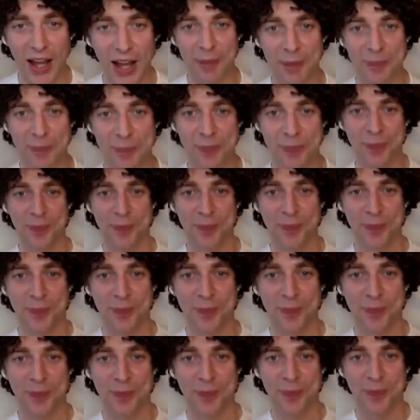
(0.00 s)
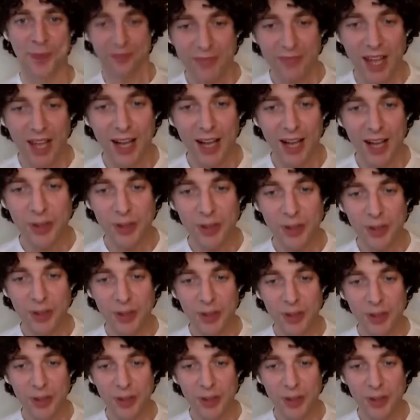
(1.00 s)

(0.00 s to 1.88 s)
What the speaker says: I wonder,